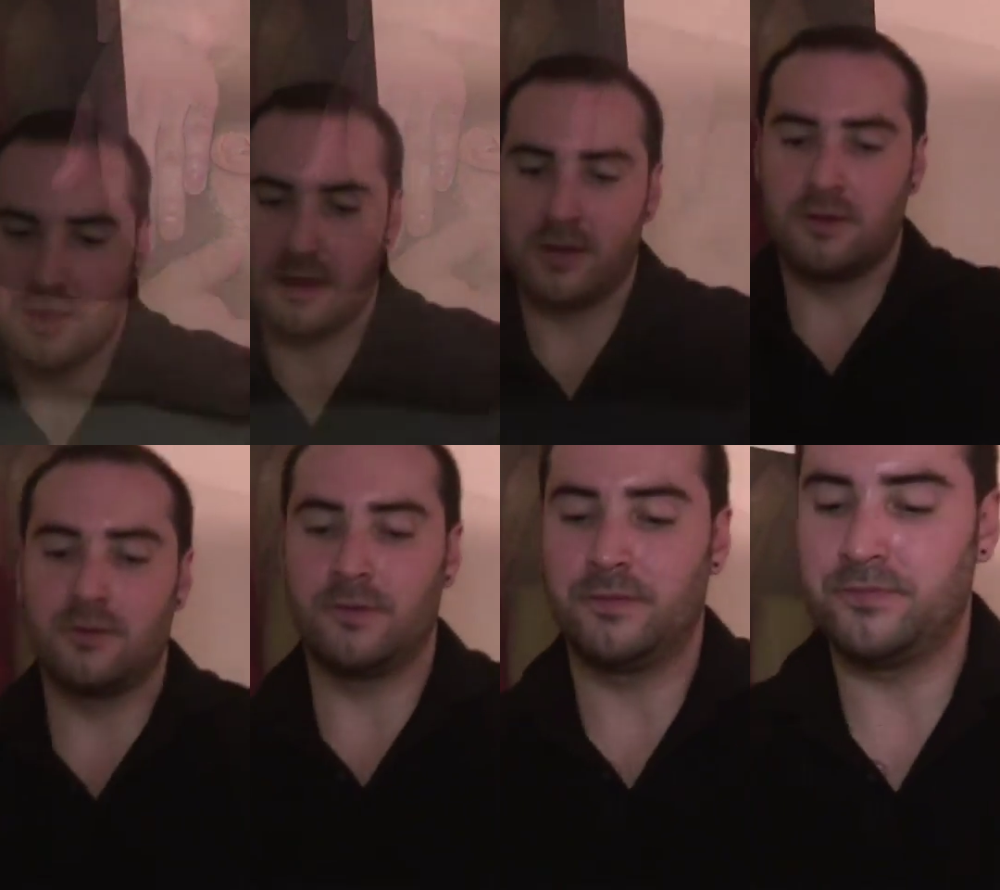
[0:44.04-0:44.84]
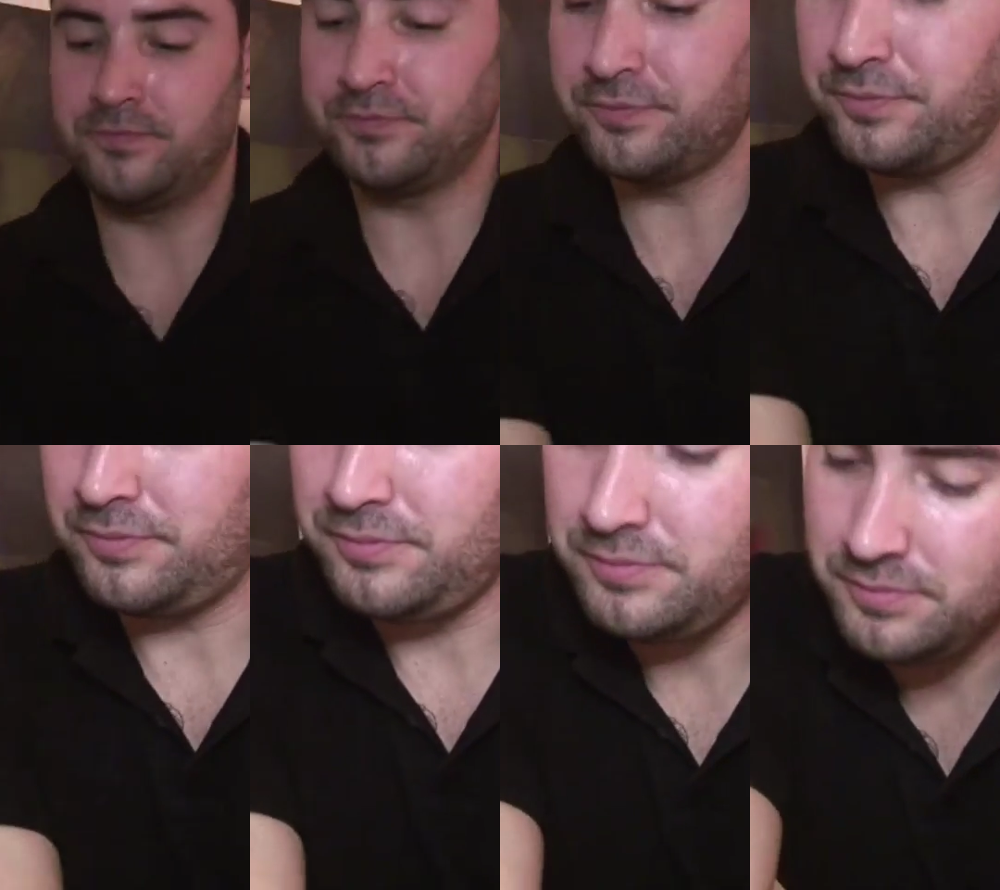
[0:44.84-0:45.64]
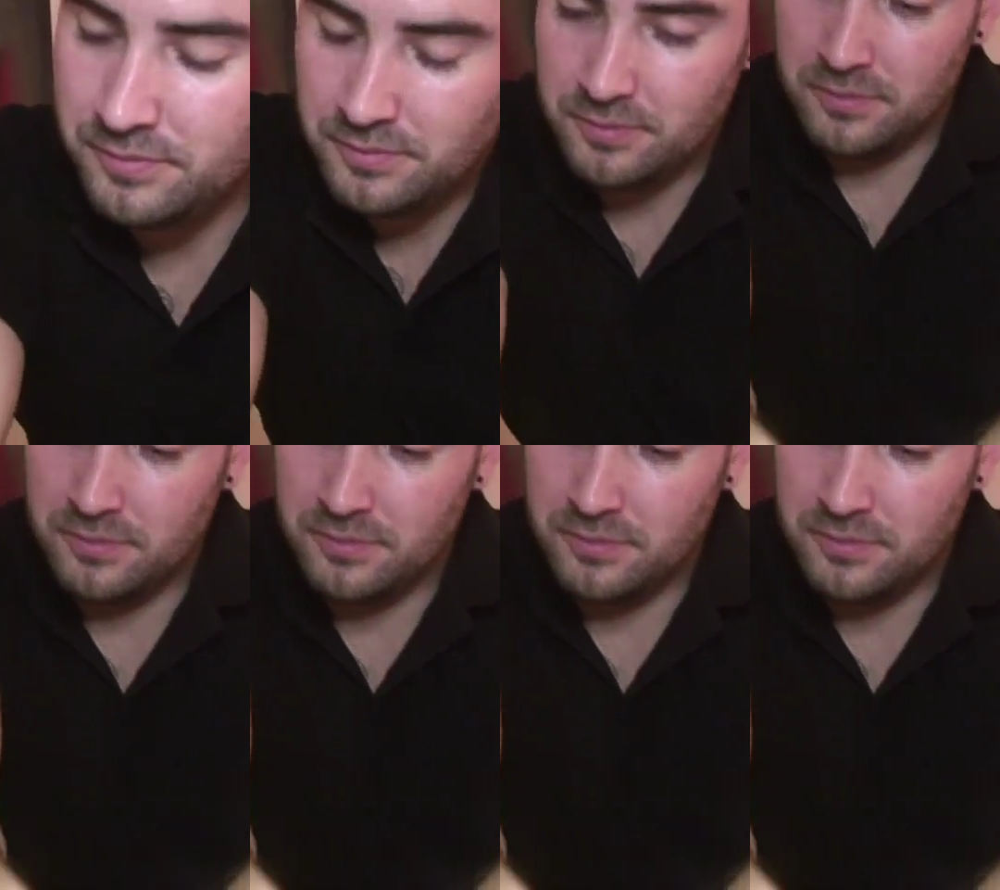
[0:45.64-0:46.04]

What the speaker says: active. Well, I'm able to